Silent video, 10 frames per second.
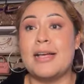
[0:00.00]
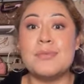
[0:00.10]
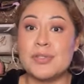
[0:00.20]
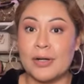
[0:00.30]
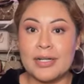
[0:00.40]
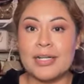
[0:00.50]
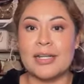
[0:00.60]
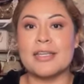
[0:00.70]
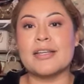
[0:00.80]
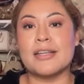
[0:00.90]
I'm sorry,
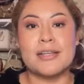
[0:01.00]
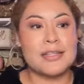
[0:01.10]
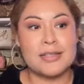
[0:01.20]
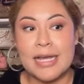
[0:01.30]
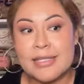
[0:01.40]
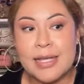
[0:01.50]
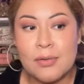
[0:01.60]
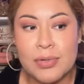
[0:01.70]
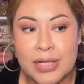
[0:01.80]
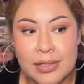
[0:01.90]
like, that's
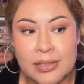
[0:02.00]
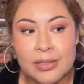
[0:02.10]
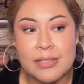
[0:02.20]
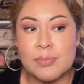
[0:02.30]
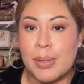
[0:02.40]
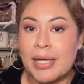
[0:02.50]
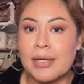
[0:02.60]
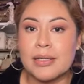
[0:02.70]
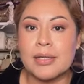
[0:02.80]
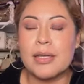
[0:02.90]
how it is this
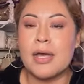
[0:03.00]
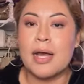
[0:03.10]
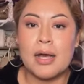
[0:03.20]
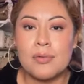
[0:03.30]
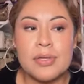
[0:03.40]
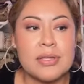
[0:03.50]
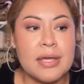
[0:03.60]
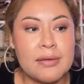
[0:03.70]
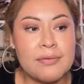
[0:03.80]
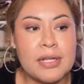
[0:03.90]
bag how in the
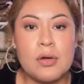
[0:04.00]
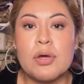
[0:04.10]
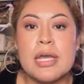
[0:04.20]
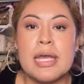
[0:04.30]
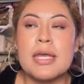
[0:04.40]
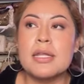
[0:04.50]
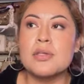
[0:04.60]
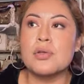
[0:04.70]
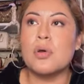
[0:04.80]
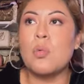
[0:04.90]
and hell and
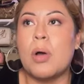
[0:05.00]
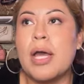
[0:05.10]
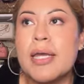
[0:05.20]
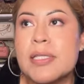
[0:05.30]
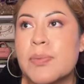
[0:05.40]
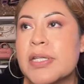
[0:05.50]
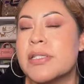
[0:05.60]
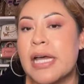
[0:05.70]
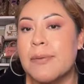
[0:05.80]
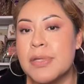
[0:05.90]
you know why it's because
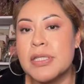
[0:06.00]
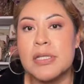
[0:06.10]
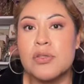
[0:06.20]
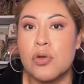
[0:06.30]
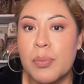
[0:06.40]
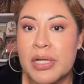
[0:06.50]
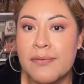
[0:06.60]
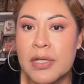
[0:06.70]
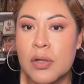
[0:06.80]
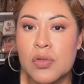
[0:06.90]
i've been seeing so many
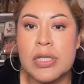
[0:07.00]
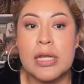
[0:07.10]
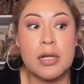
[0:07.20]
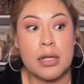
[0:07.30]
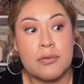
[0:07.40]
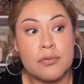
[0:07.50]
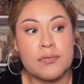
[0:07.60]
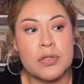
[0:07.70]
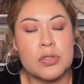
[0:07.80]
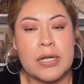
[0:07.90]
videos and a lot of those
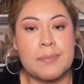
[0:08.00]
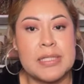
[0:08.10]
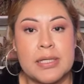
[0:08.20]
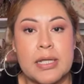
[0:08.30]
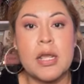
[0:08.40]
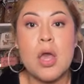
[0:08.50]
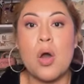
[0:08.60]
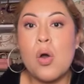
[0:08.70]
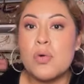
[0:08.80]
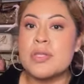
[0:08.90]
videos have been saying
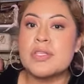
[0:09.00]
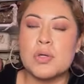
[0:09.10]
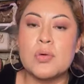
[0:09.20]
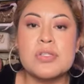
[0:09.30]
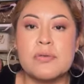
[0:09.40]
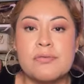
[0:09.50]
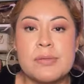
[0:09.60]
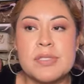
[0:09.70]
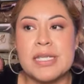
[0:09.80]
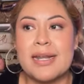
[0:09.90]
oh this toe is so
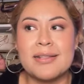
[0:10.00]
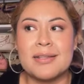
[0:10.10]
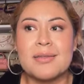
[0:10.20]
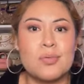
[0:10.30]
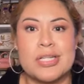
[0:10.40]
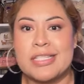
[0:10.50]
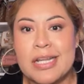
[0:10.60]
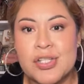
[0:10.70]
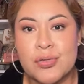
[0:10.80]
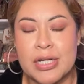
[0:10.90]
flimsy and i thought they were
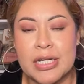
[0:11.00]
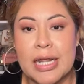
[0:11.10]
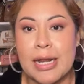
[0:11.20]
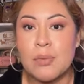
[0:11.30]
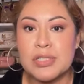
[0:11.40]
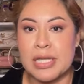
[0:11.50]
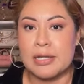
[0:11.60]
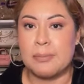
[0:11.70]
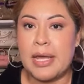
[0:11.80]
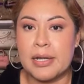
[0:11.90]
exaggerating and i was
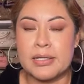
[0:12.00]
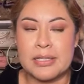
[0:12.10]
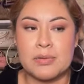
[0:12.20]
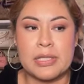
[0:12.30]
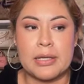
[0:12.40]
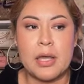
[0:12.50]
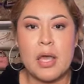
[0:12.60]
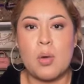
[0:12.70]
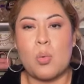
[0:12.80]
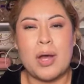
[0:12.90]
getting mad because i was like
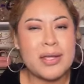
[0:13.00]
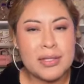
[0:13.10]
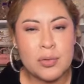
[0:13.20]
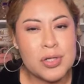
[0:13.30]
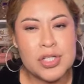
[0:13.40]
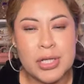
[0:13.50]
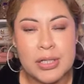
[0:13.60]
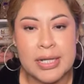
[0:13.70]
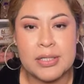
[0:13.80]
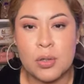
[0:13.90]
why are they throwing shade
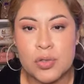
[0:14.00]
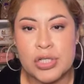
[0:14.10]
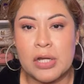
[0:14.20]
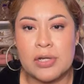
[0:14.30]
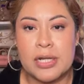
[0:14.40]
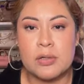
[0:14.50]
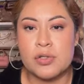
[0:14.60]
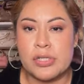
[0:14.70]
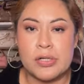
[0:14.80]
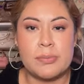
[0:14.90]
at coach charlie like
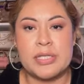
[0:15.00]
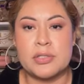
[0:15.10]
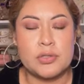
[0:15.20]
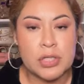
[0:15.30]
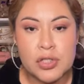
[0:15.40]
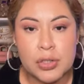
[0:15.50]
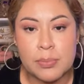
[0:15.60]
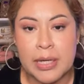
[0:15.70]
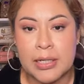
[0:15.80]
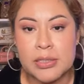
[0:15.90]
coach charlie makes such good
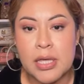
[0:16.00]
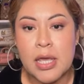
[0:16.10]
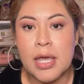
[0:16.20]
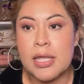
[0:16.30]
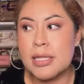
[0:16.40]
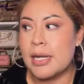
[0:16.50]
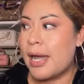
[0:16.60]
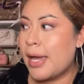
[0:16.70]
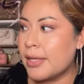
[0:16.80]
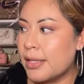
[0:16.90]
bags and then
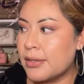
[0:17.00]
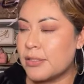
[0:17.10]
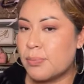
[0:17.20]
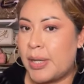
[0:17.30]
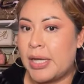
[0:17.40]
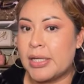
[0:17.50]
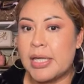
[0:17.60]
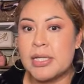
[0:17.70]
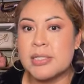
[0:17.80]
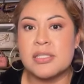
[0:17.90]
i get this bag
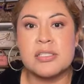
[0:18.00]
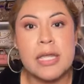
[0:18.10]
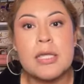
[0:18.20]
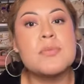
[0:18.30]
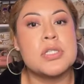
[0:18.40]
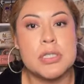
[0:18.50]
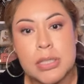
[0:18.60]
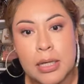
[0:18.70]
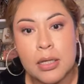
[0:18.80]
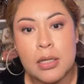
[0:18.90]
and it's the same
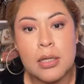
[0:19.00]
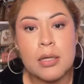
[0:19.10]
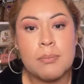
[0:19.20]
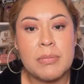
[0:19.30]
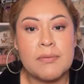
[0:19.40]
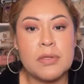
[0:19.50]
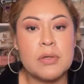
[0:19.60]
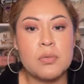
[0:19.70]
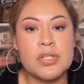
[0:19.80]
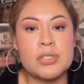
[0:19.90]
shit maybe they
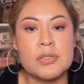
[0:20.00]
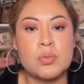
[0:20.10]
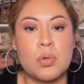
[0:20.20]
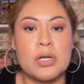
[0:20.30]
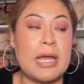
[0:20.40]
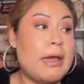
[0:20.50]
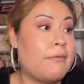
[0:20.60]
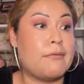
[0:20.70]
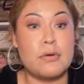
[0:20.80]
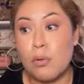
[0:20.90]
rushed this one i
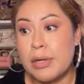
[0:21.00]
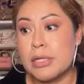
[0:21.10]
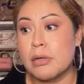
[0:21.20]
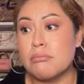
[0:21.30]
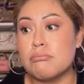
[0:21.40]
have no idea